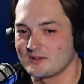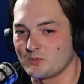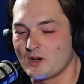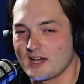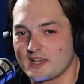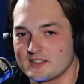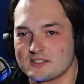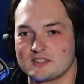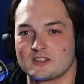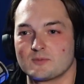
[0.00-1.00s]
what I
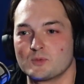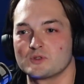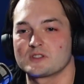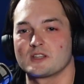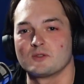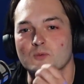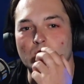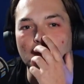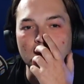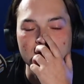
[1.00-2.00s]
seen her most in
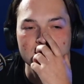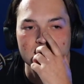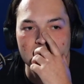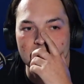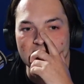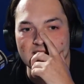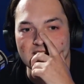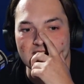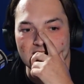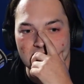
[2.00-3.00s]
was
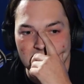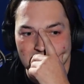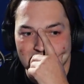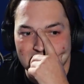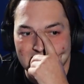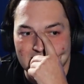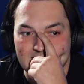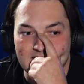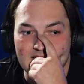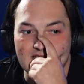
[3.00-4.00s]
the
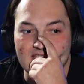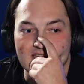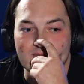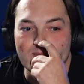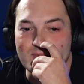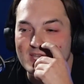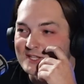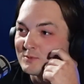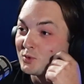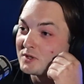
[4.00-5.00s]

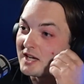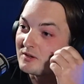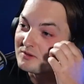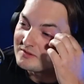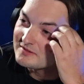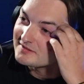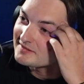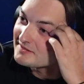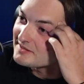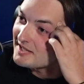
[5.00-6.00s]
Bates Motel,
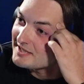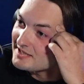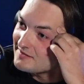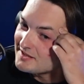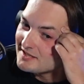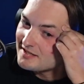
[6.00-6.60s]
that TV series.